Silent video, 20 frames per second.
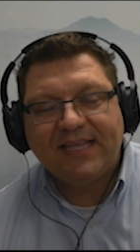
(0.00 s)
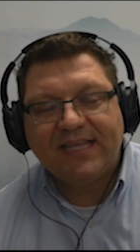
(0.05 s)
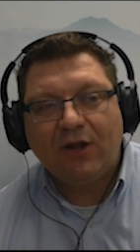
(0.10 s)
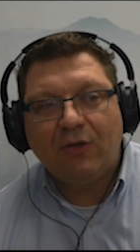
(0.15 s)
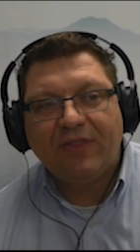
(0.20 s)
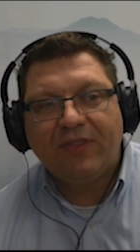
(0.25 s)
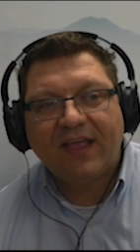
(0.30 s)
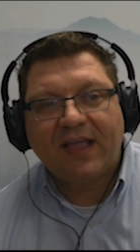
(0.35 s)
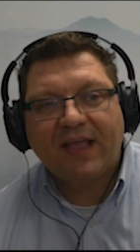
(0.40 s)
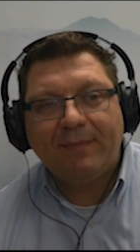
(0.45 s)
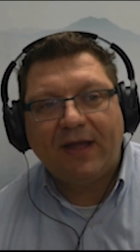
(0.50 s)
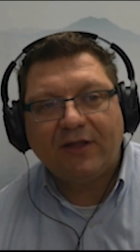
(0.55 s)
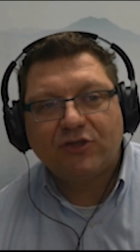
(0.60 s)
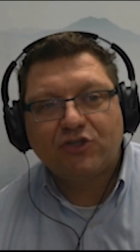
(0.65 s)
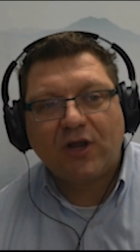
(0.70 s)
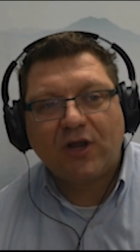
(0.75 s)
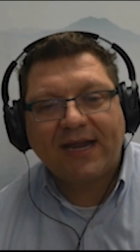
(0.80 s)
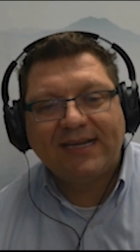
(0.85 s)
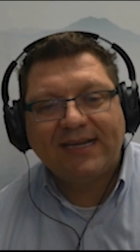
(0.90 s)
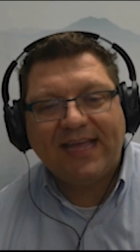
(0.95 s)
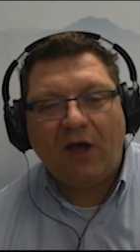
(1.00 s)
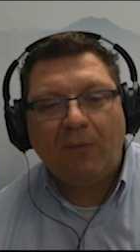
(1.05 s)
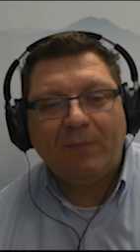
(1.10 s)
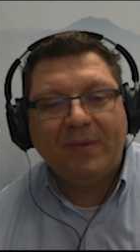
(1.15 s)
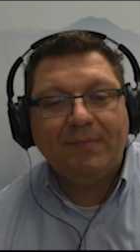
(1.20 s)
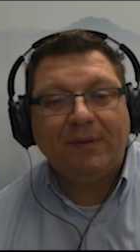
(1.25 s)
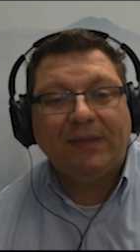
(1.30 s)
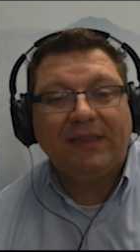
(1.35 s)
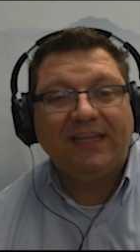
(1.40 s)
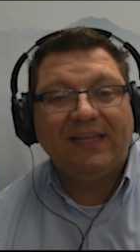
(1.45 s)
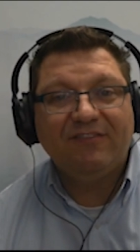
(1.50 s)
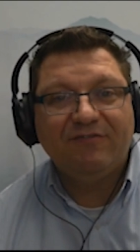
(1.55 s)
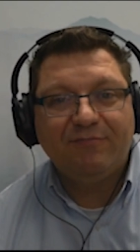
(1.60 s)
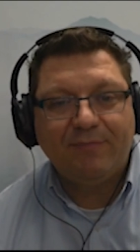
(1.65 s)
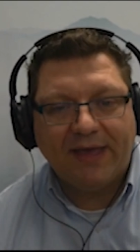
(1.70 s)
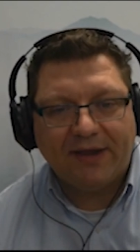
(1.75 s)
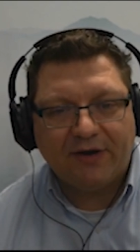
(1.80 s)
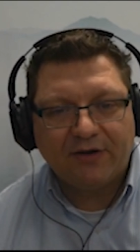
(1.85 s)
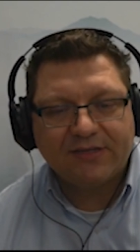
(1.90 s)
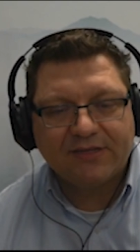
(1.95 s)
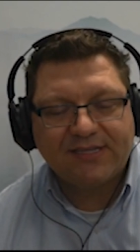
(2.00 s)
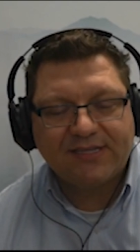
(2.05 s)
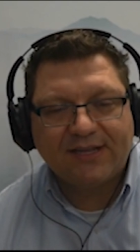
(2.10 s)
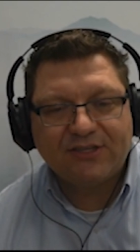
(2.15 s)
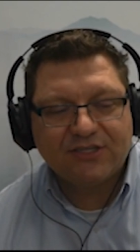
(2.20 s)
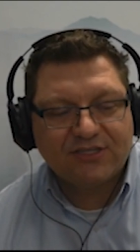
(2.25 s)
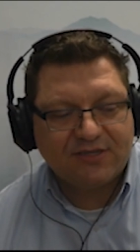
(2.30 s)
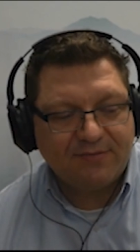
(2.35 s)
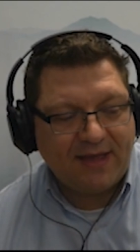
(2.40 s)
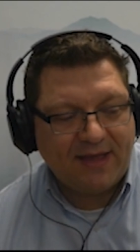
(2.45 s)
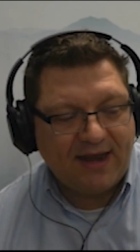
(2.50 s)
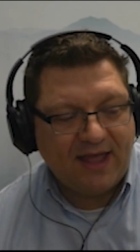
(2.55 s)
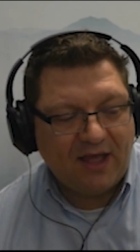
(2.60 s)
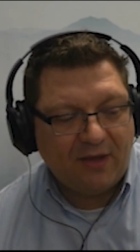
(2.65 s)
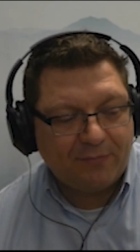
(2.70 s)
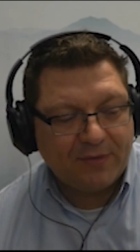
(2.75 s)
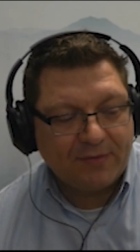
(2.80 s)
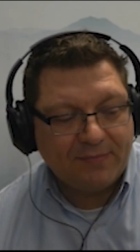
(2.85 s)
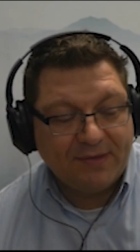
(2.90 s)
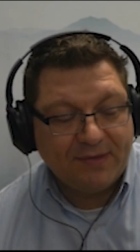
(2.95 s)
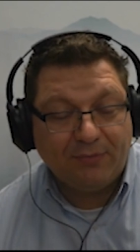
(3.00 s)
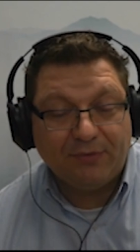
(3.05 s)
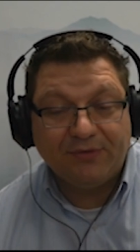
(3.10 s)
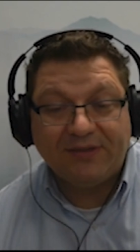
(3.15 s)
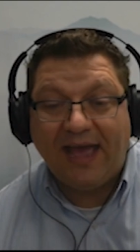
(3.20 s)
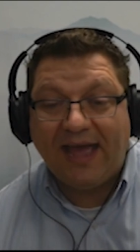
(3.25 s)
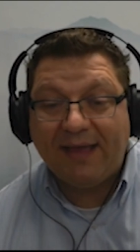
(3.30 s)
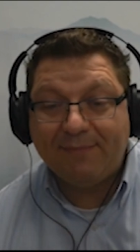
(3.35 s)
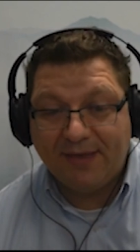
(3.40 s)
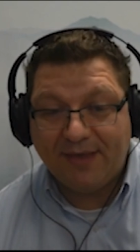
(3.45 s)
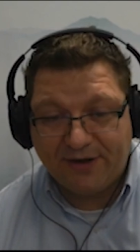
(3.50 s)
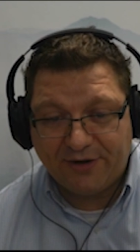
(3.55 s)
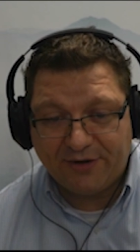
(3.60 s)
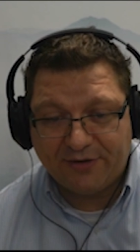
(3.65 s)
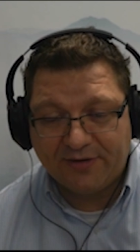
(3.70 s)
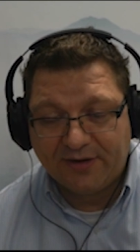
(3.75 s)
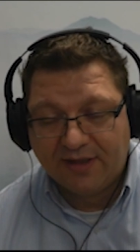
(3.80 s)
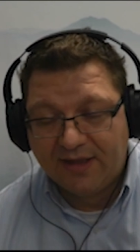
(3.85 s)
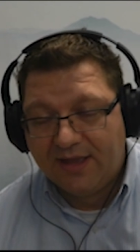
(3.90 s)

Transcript: They don't think about trying to help people live better. It's not just about helping people die better.